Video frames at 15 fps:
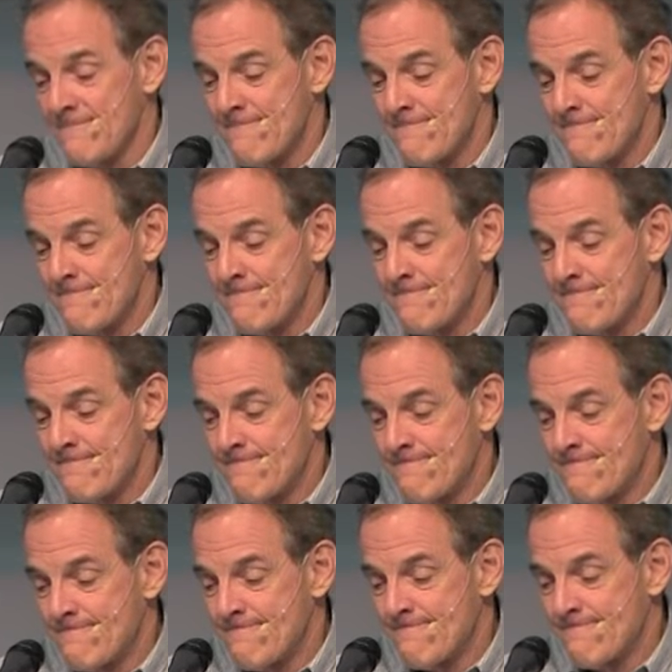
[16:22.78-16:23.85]

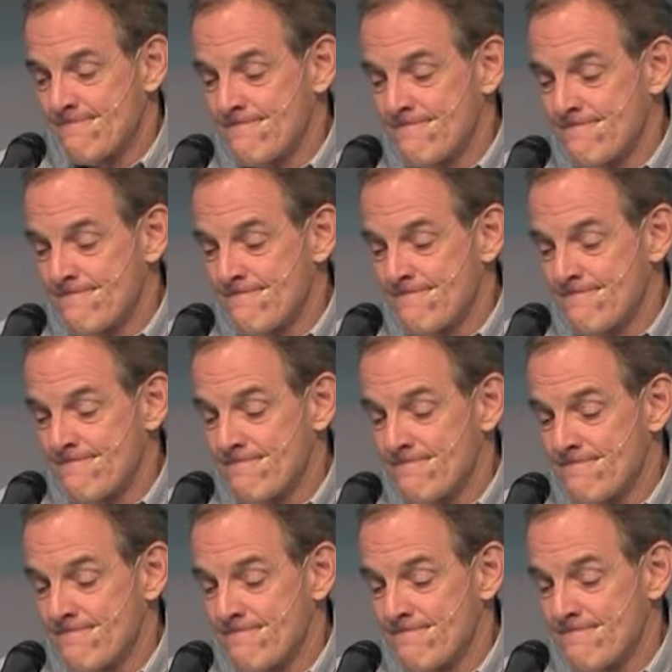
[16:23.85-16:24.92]

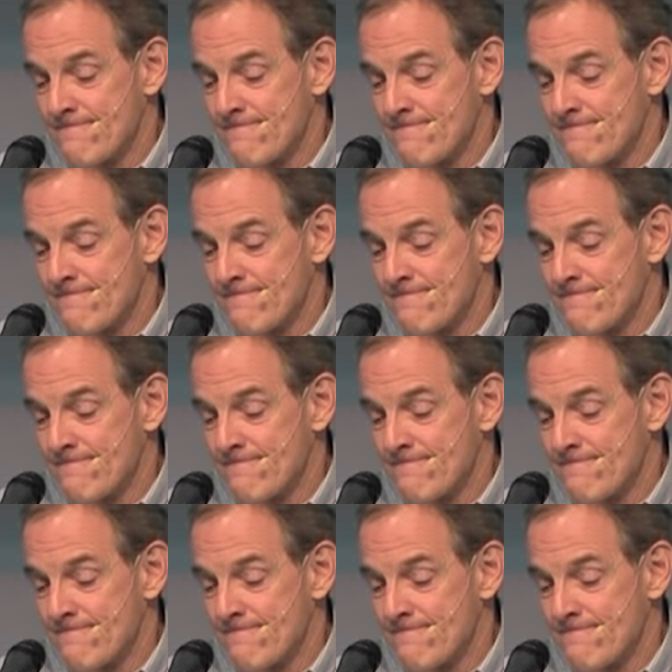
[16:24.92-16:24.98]
[no speech]